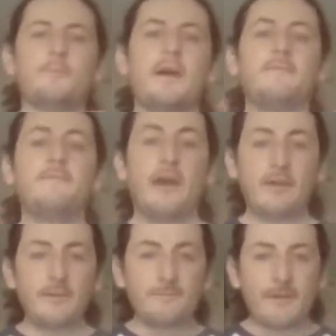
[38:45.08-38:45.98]
my
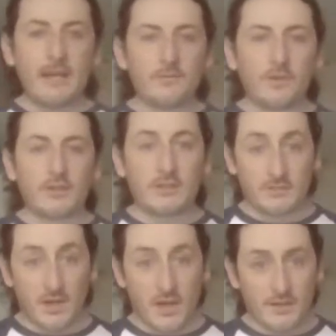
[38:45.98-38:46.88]
very favorite
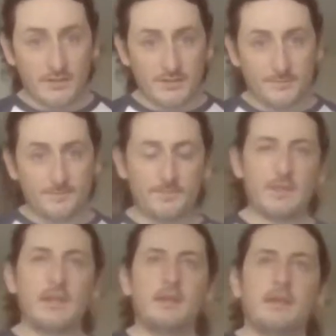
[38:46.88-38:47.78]
guitars.
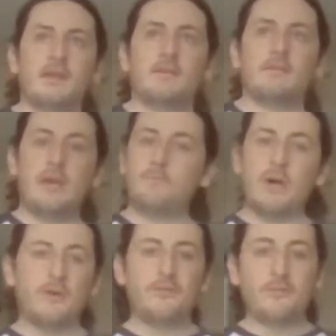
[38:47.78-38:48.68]
They're
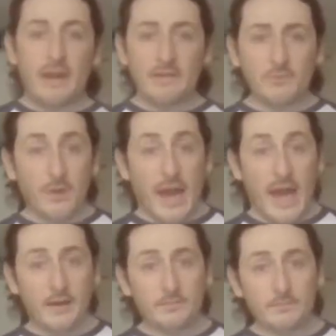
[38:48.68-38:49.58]
both very
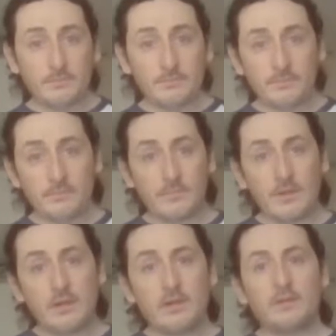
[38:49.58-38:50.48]
rare.
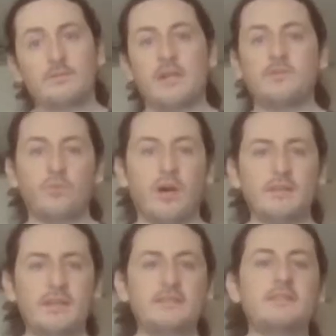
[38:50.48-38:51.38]
There's
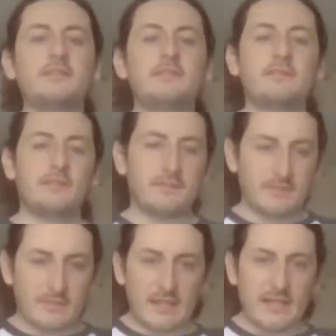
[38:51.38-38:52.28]
one that's a
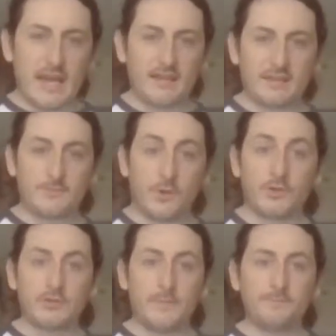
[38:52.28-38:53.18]
DX
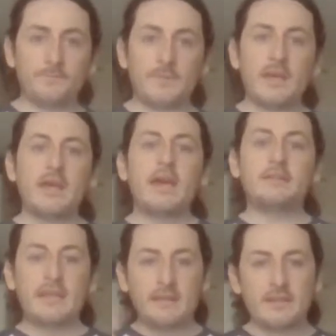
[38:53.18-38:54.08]
version,
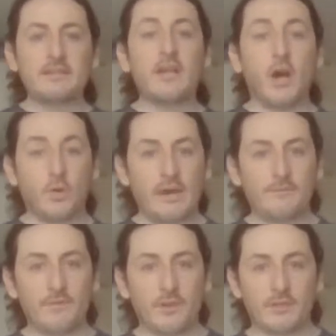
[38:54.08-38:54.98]
and then there's the
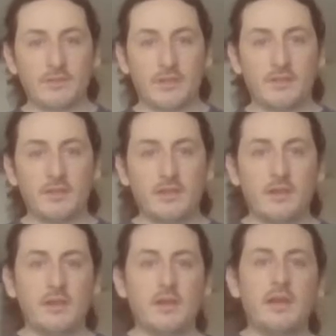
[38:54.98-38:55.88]
OM version.
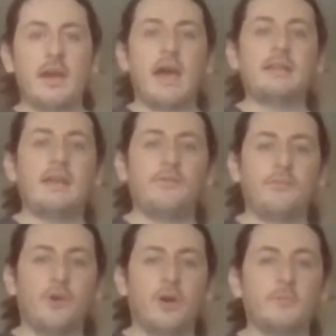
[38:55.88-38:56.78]
And they're
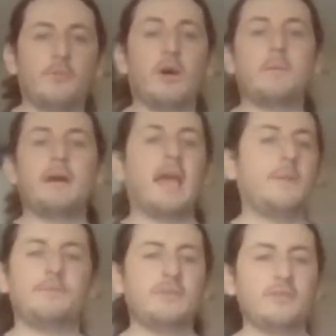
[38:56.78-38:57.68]
from one of my
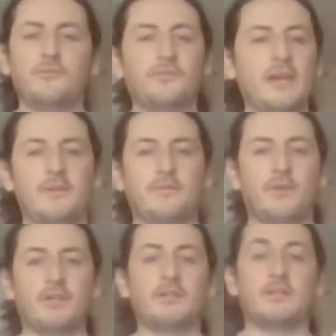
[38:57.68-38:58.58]
absolute
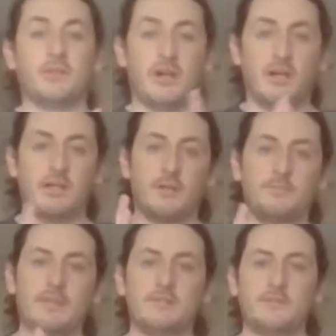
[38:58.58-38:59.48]
favorite guitar
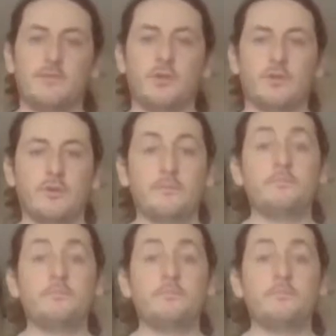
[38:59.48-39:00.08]
companies of all,